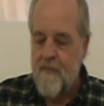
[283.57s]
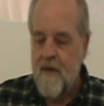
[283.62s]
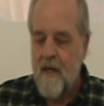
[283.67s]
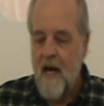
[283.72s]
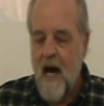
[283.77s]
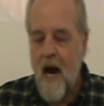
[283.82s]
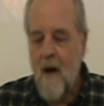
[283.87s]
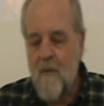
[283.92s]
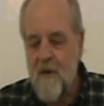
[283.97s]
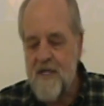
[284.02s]

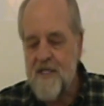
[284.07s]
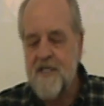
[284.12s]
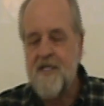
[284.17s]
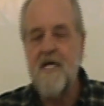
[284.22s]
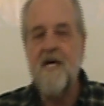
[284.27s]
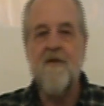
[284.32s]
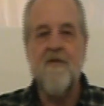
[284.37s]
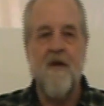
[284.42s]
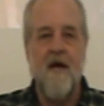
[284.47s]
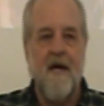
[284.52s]
How we
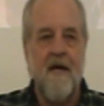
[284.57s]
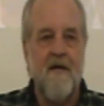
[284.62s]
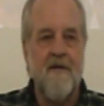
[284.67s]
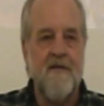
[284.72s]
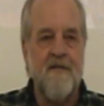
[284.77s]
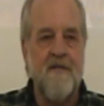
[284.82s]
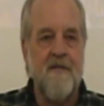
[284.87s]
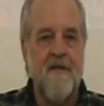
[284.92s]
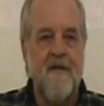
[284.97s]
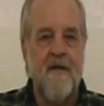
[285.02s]
see
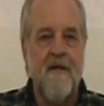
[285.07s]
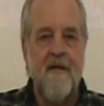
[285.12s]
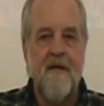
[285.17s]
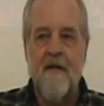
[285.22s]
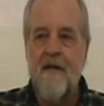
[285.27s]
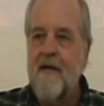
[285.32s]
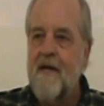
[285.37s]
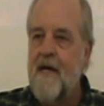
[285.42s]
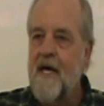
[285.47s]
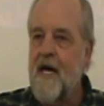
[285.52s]
things
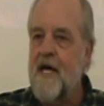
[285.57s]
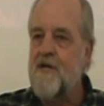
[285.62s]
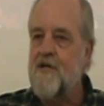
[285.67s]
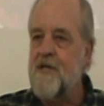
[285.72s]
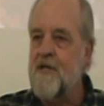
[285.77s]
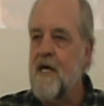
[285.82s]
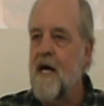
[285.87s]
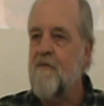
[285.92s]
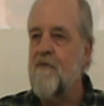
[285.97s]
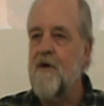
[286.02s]
each
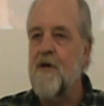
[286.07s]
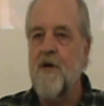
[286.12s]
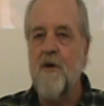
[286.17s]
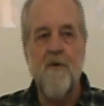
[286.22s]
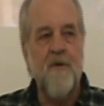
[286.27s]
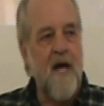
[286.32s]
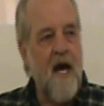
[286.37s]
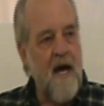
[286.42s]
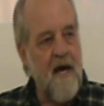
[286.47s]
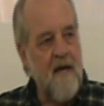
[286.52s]
and every new
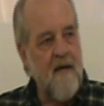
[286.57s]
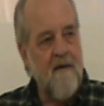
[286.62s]
day.